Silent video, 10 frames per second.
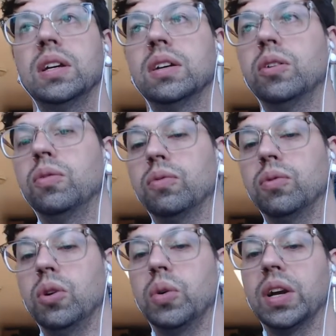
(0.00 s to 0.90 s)
Knowing
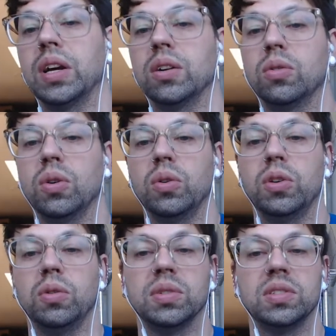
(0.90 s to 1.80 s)
how to grow
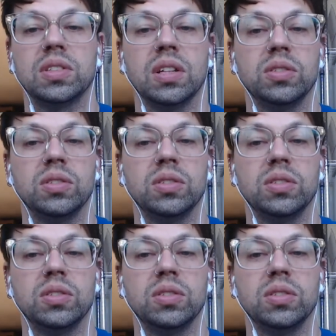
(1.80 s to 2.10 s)
human cells, you can